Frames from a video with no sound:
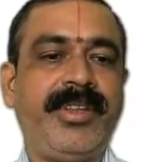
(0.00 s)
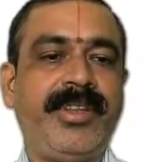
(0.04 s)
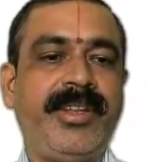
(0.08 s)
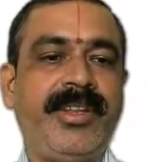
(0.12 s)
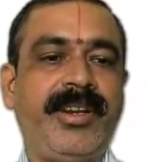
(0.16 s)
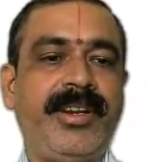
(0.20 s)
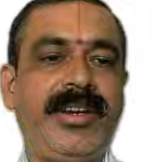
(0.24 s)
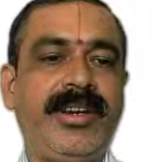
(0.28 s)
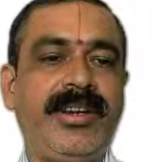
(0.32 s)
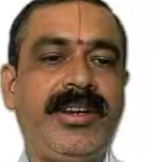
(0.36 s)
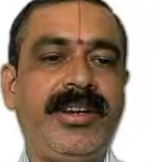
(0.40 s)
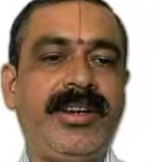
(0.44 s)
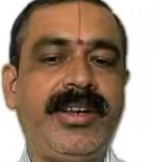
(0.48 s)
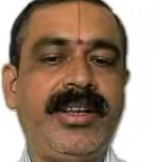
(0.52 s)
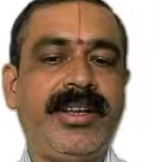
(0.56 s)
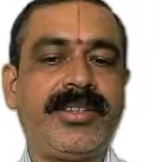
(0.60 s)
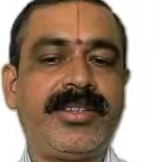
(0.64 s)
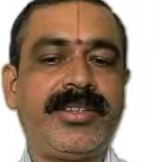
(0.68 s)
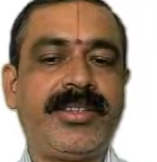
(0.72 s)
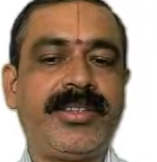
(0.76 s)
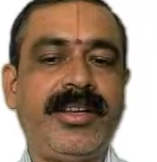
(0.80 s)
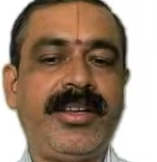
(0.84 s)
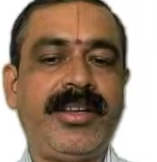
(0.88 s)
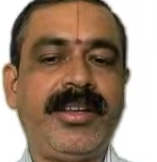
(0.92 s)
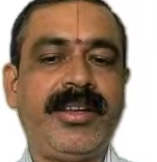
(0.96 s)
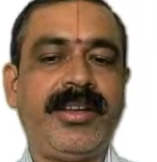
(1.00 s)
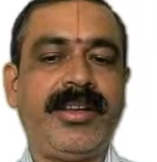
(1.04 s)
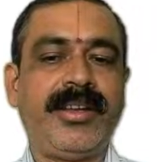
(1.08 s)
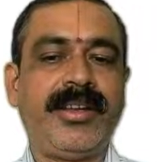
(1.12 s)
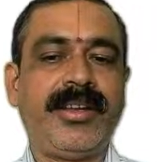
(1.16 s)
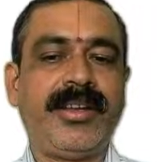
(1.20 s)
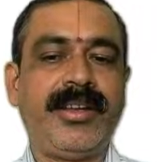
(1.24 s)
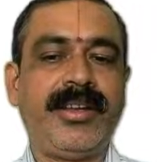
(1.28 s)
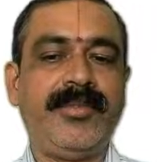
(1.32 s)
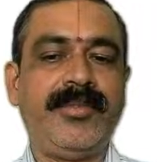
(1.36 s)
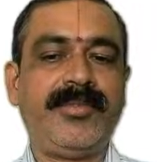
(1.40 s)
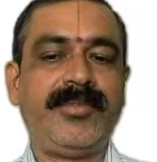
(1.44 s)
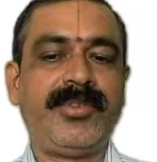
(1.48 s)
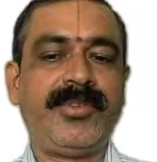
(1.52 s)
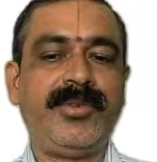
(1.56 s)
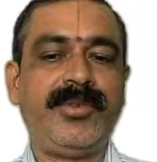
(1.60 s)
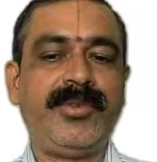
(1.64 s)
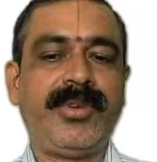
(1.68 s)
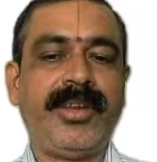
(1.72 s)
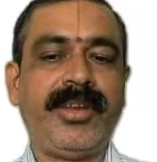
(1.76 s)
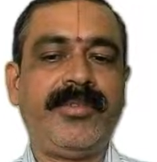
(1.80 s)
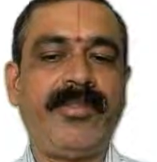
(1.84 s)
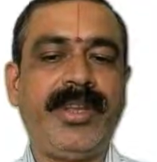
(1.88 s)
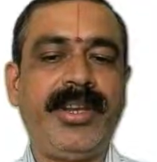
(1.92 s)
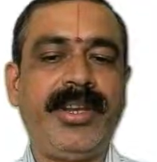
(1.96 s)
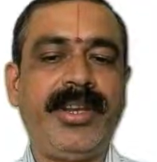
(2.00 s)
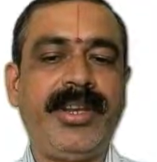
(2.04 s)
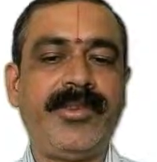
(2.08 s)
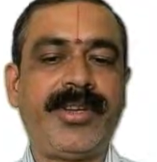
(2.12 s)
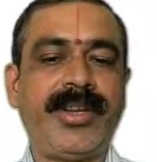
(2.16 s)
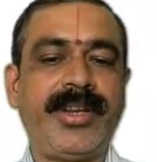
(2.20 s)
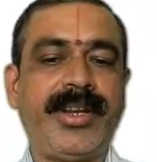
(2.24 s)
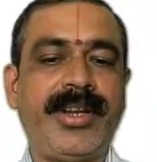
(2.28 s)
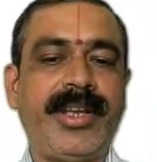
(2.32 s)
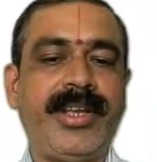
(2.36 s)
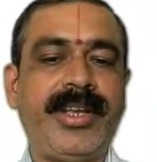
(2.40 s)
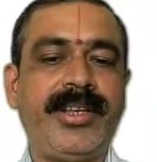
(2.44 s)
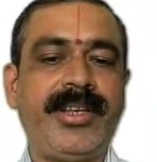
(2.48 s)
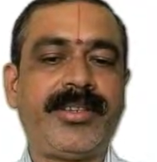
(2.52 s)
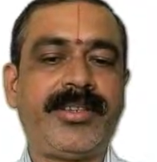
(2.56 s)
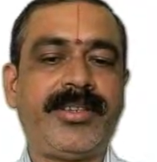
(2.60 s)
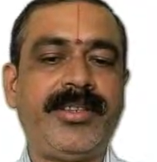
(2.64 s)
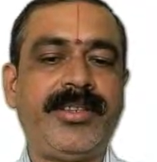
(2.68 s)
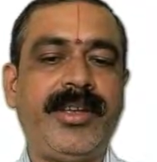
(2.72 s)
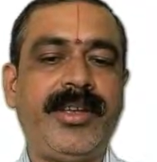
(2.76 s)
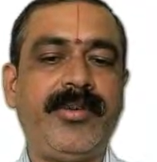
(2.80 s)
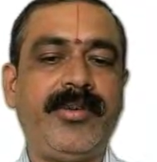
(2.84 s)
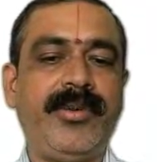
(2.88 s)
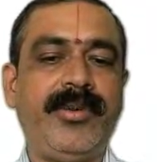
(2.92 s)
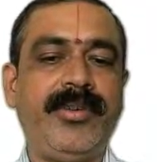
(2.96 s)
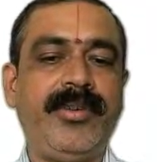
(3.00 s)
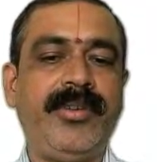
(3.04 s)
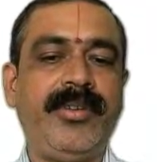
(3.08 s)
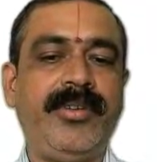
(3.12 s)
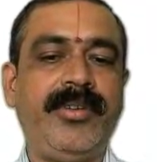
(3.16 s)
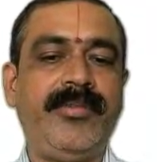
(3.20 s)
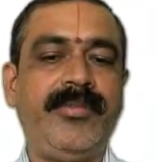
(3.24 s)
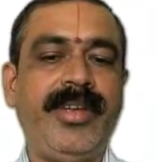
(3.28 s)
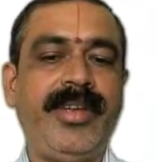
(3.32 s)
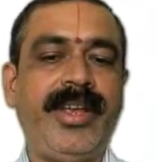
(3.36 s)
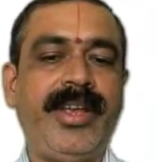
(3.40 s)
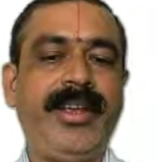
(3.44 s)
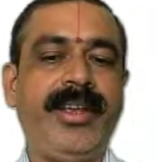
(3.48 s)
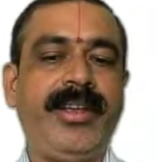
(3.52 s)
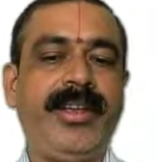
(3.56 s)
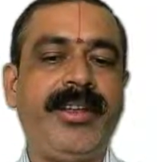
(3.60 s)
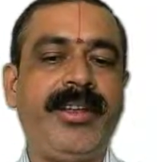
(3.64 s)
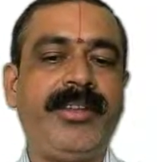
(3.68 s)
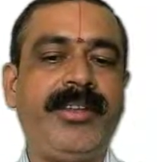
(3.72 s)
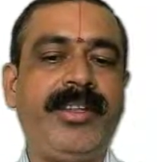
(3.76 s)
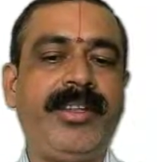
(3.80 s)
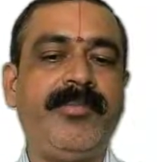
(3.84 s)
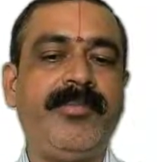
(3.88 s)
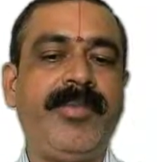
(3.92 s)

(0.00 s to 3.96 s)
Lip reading: that has come to revolutionize the whole way